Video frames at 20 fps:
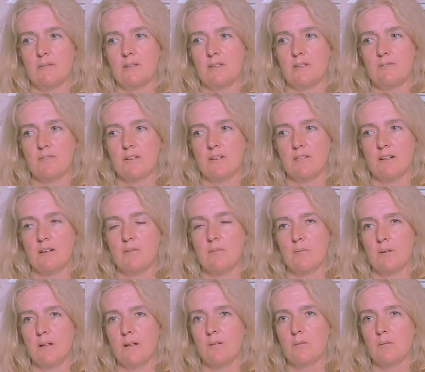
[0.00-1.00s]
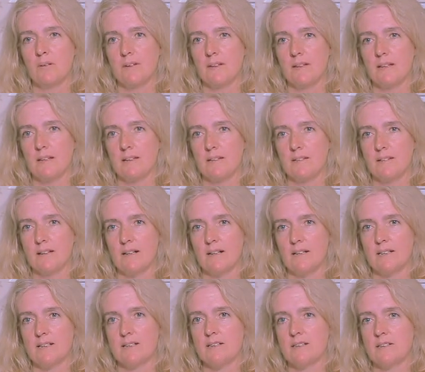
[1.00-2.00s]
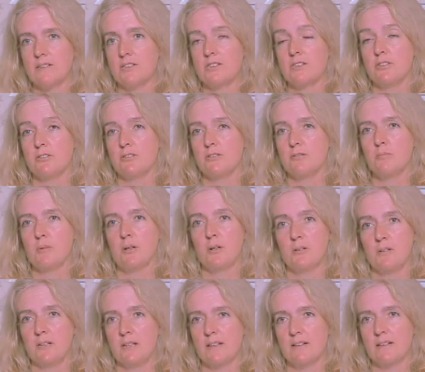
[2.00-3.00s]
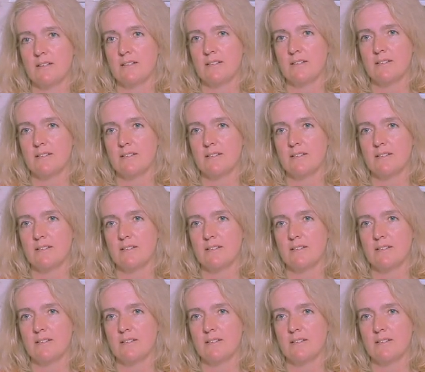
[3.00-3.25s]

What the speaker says: was very unwell with it, and it turned to pneumonia.